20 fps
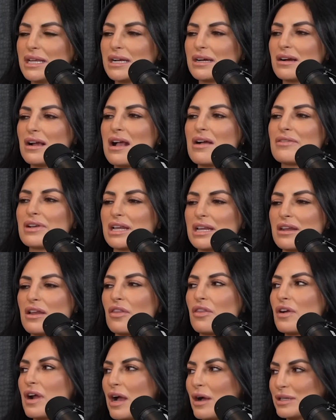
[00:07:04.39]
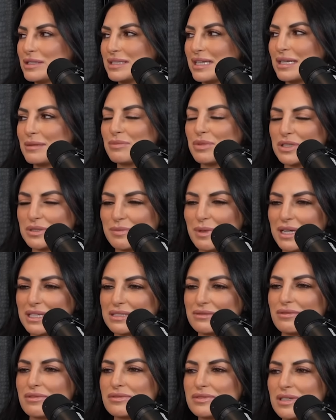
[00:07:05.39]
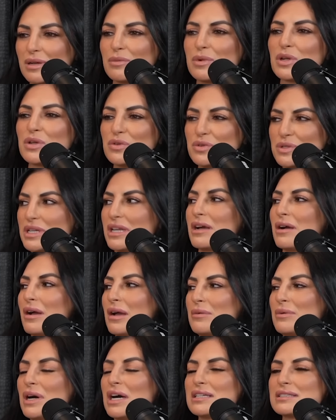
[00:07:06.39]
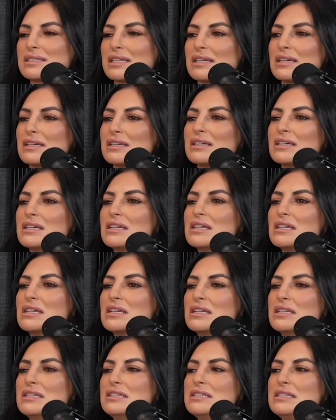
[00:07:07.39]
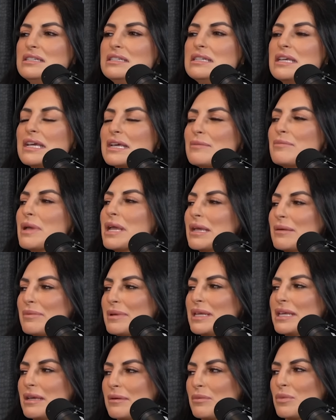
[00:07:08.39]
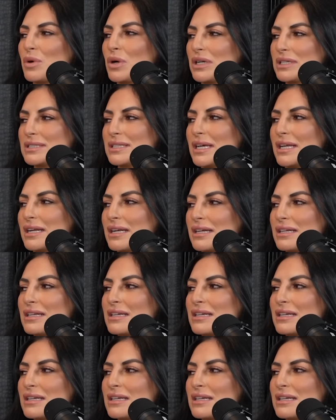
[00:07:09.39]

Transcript: here, having another outside perspective of someone who did ayahuasca, did make me get more excited.